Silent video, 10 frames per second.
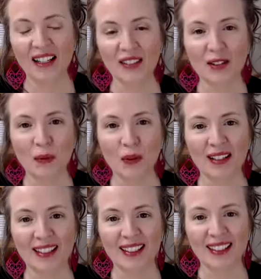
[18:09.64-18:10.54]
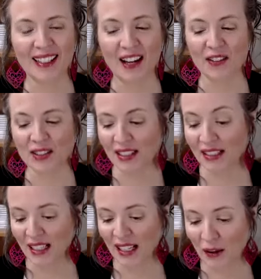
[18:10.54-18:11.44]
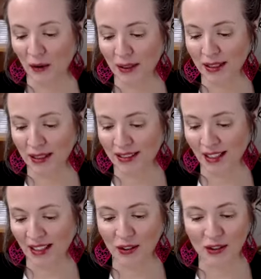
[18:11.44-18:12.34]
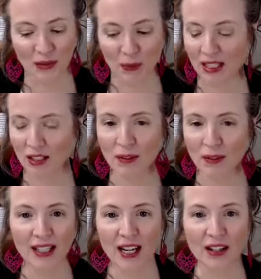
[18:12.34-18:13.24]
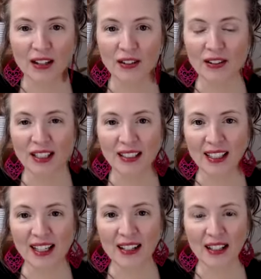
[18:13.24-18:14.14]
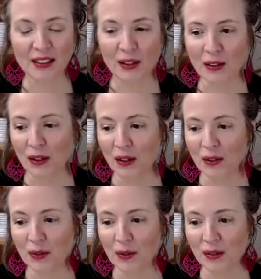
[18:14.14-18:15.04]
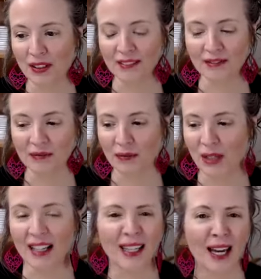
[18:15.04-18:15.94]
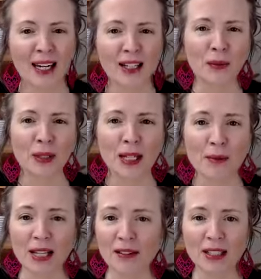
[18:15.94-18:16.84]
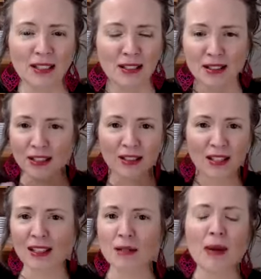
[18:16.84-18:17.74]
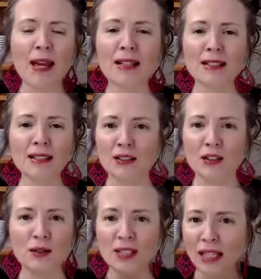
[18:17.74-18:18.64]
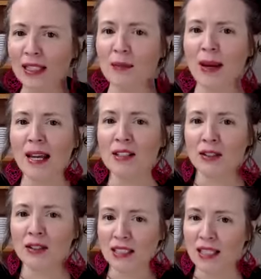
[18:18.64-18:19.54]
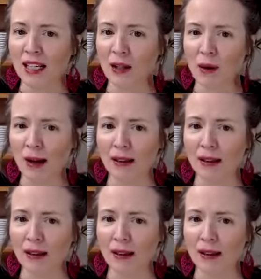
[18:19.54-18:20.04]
So you've been walking in that. Was it you just painted right out? Are you like that little girl who, Akiana, who went up to heaven and she could suddenly paint? Could you suddenly paint, or did it take a while?